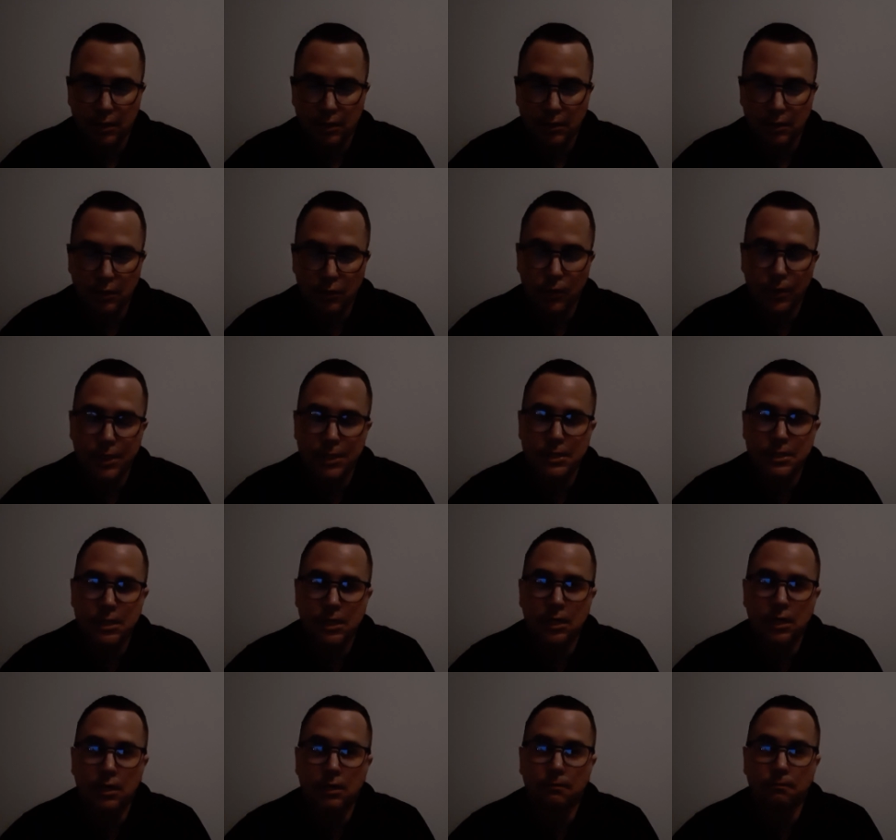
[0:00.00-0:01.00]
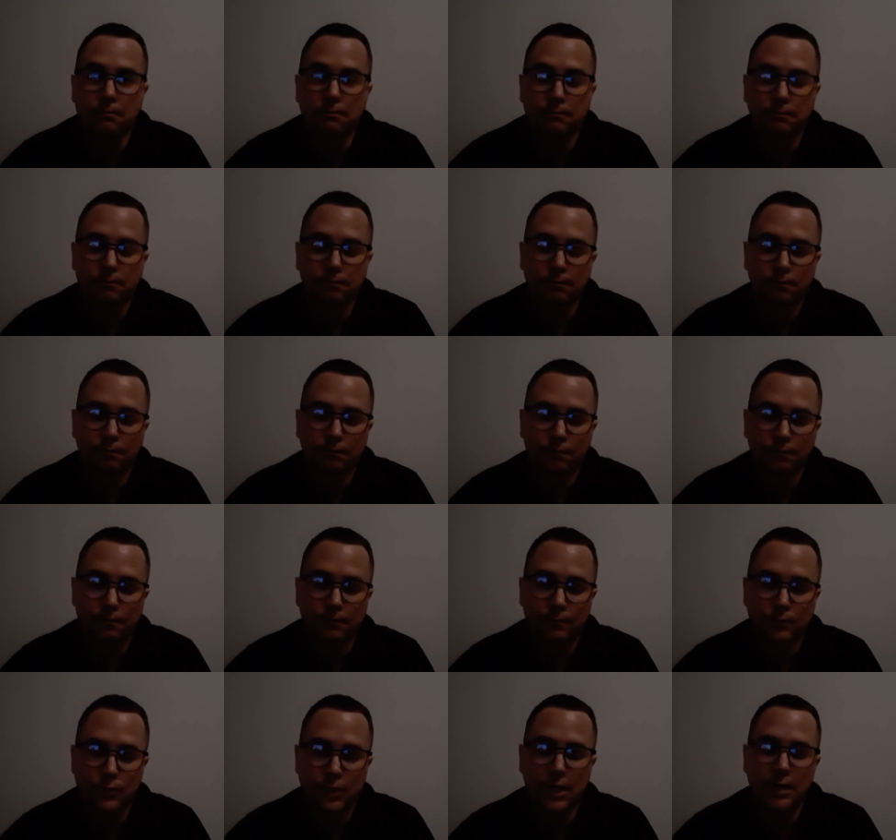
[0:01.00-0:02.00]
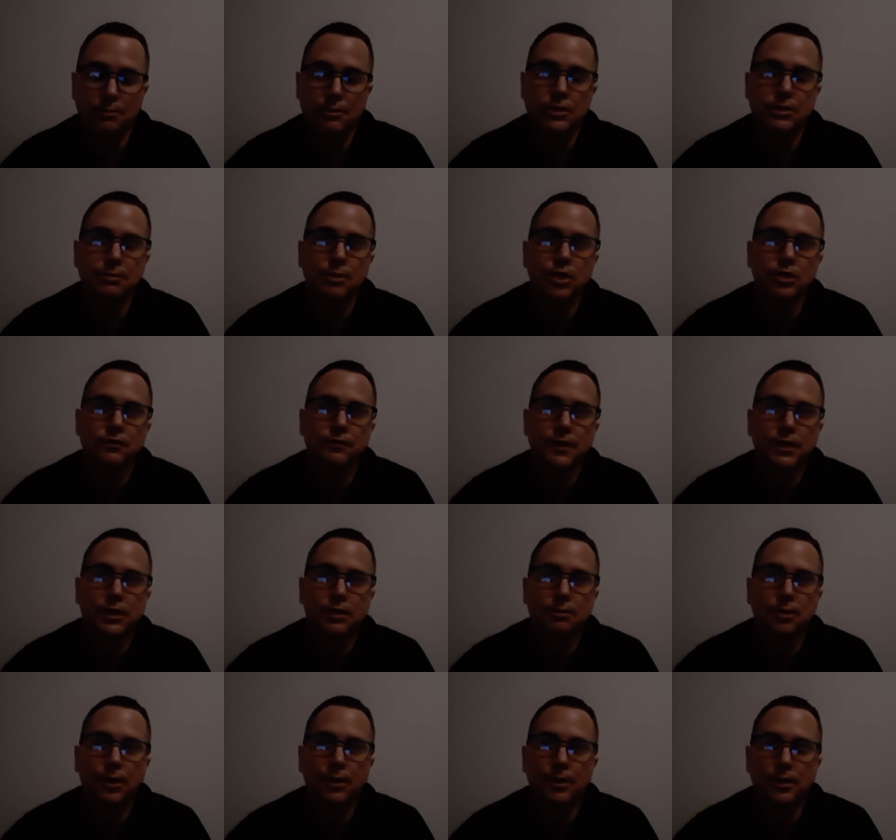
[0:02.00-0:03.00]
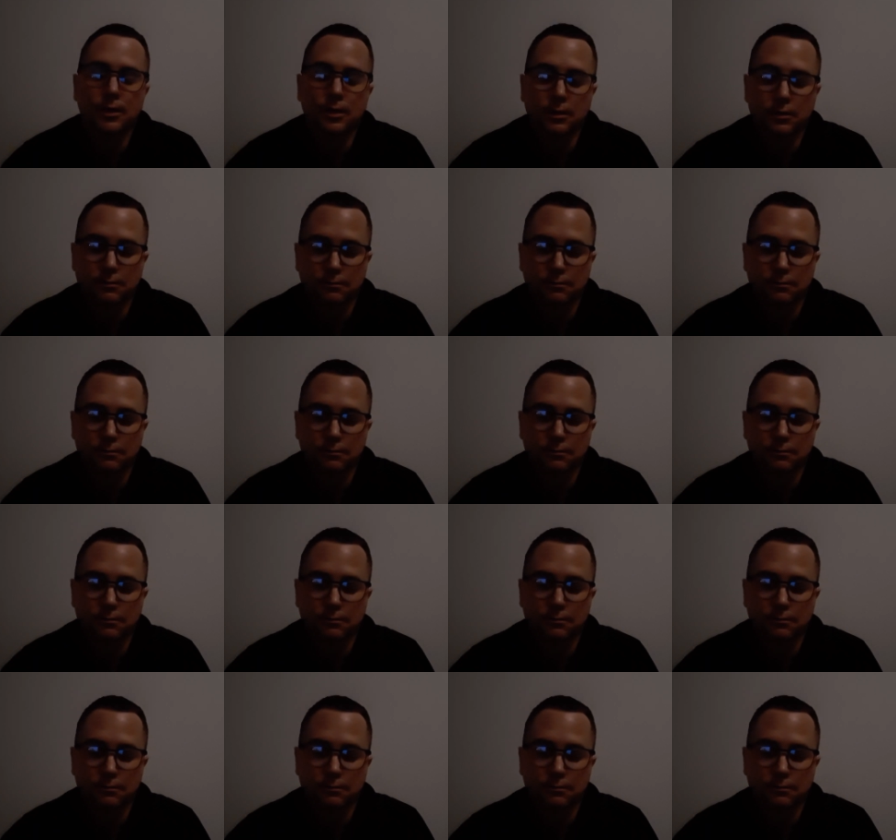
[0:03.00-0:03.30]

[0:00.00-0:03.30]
Don't waste time. Time is the most valuable thing.